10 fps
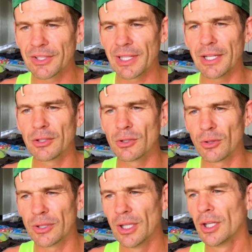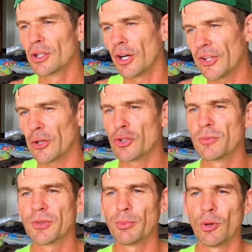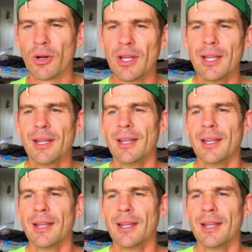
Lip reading: Deleted, gone. Contact YouTube support.